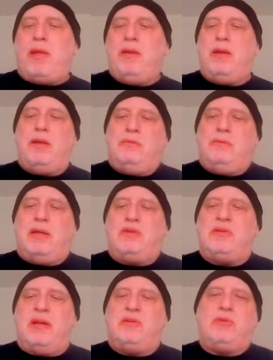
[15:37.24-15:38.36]
You know,
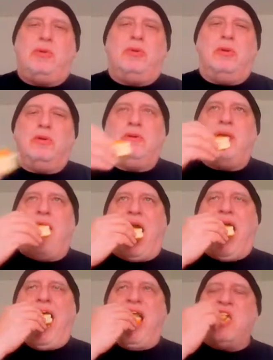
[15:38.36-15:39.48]
that's cool.
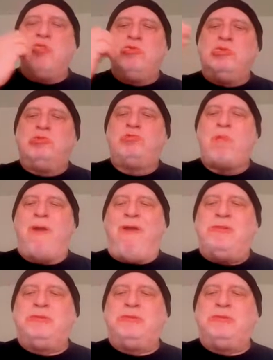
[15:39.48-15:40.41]
He